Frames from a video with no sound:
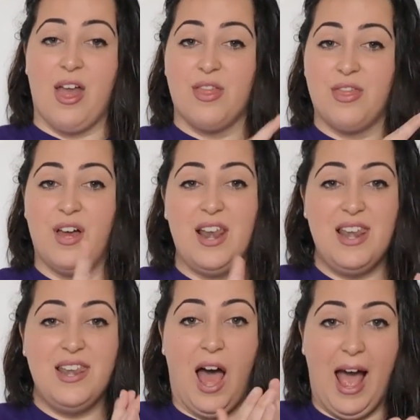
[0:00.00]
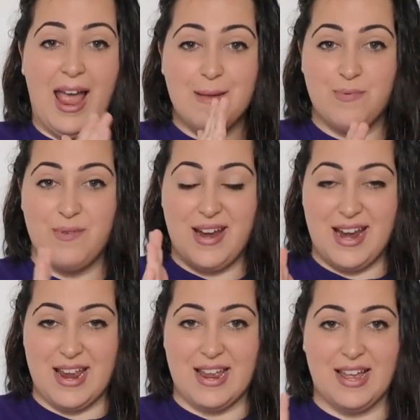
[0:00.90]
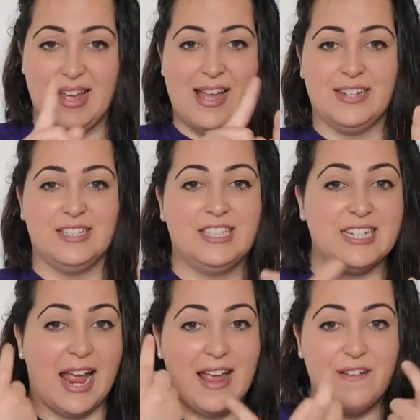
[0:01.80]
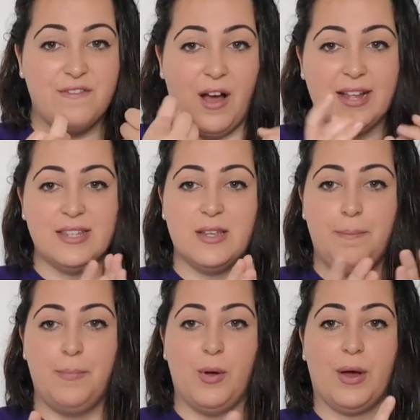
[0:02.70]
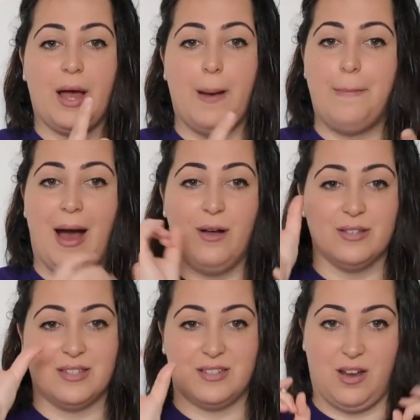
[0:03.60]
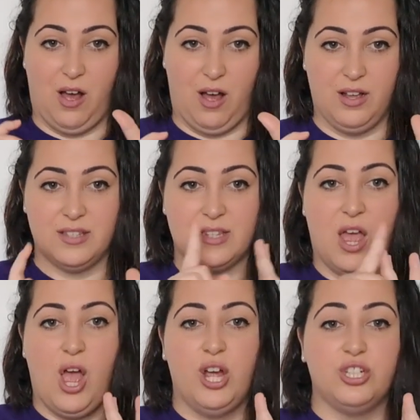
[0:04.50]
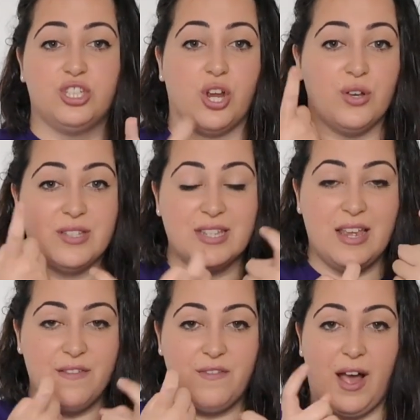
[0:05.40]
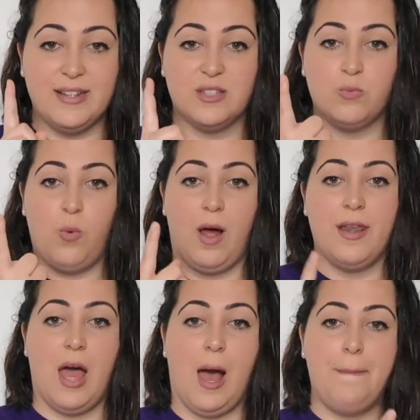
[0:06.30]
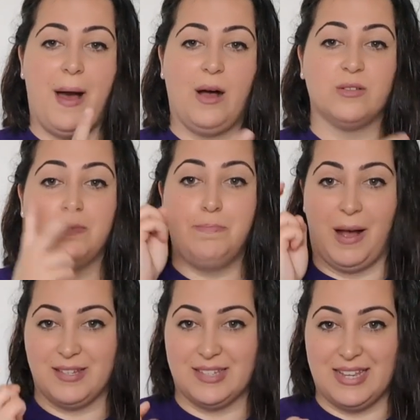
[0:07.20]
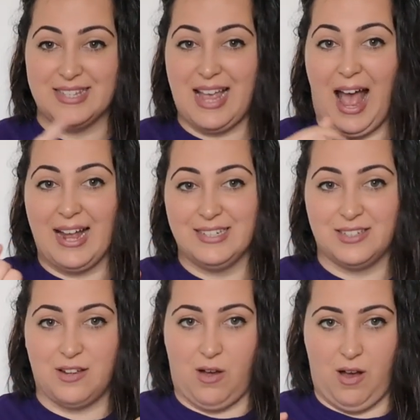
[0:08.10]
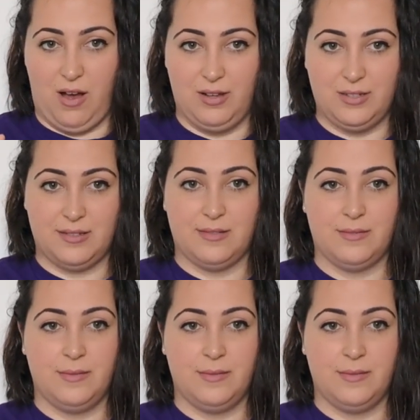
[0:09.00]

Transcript: The library. Jay finds a book about stars. Josie finds one about buses and cars.